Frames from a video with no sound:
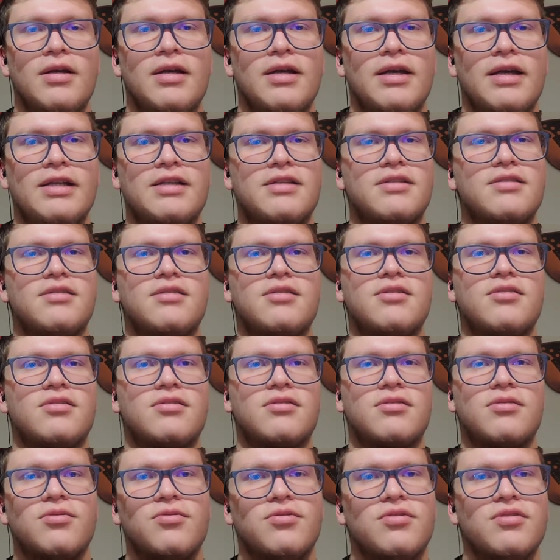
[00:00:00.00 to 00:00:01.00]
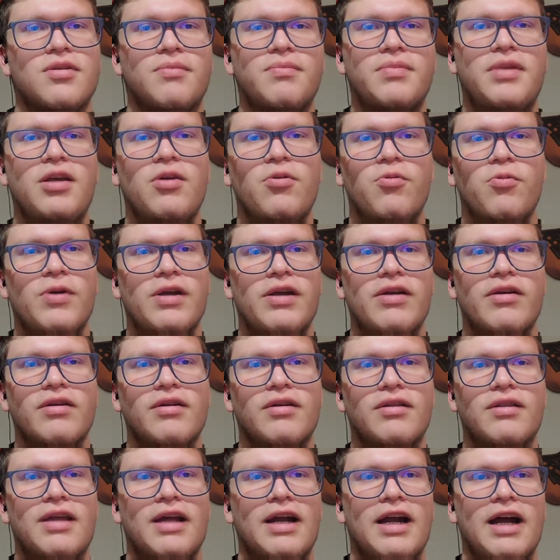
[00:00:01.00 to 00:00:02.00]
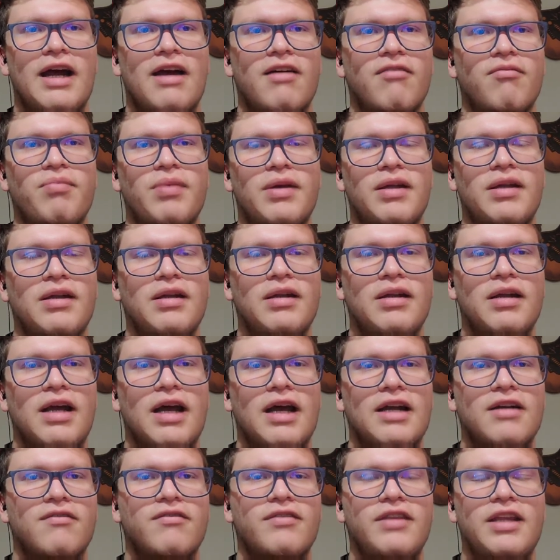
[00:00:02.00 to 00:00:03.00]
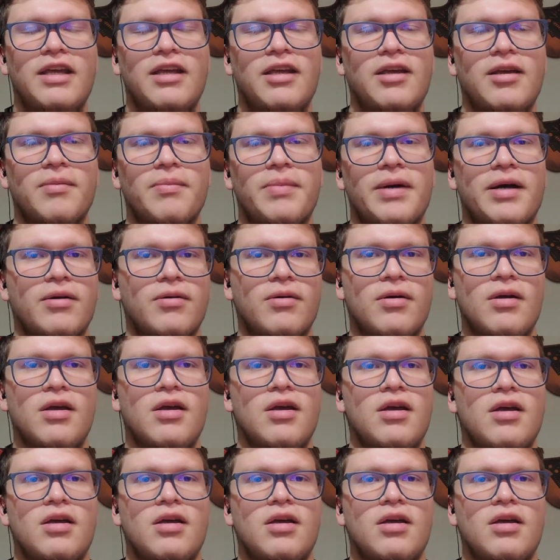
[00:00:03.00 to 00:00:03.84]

It's something weird that I have been kind of thinking about.